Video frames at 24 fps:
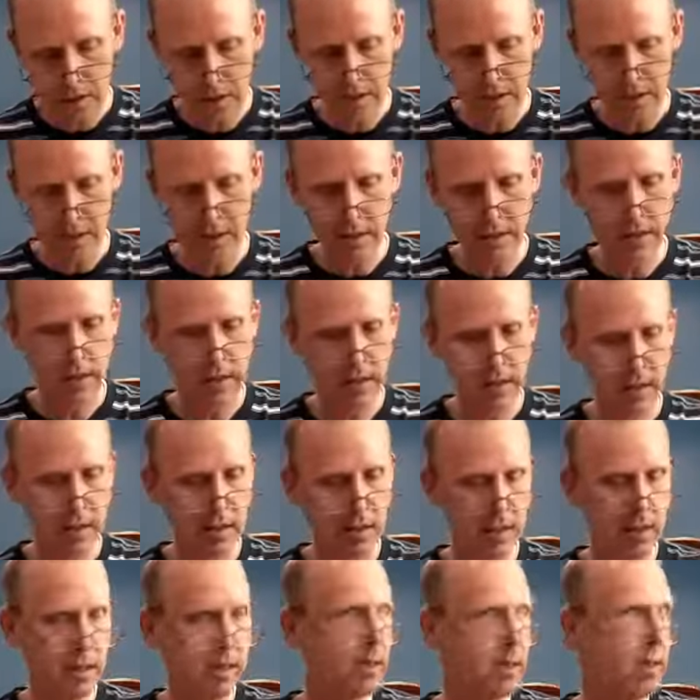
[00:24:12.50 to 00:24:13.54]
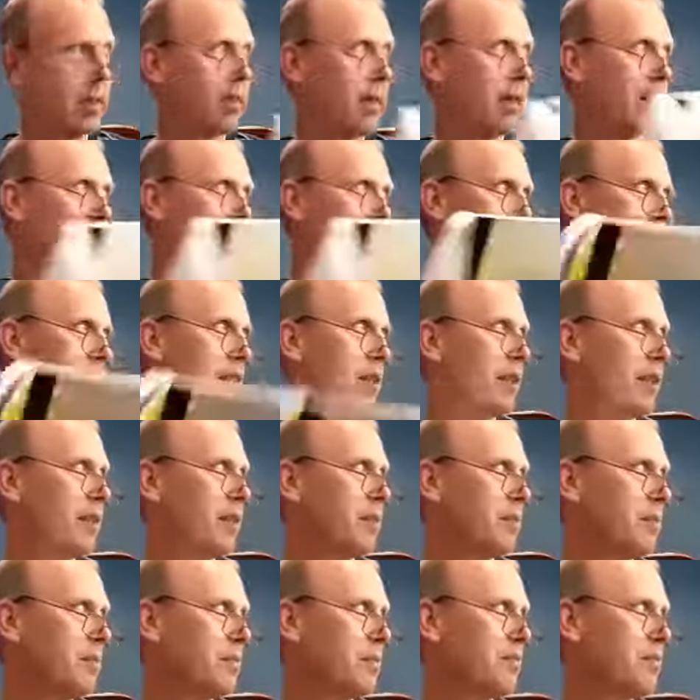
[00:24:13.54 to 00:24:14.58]

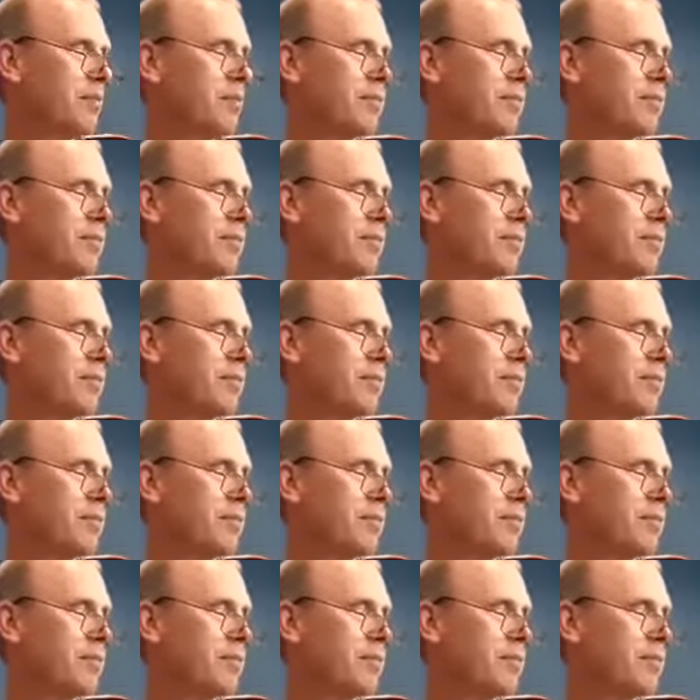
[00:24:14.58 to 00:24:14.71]
No one is speaking in this clip.